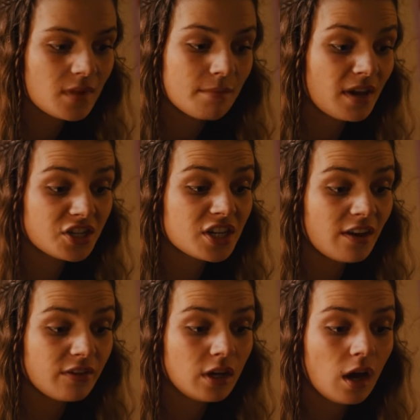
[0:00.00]
Imagine
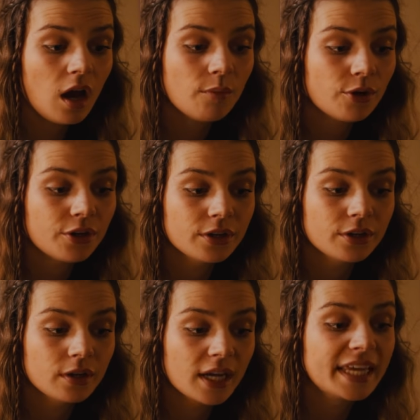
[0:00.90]
having your heart
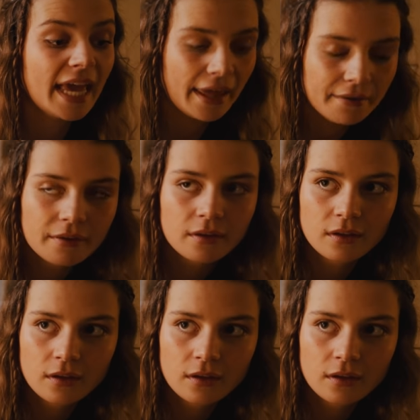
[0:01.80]
broken again.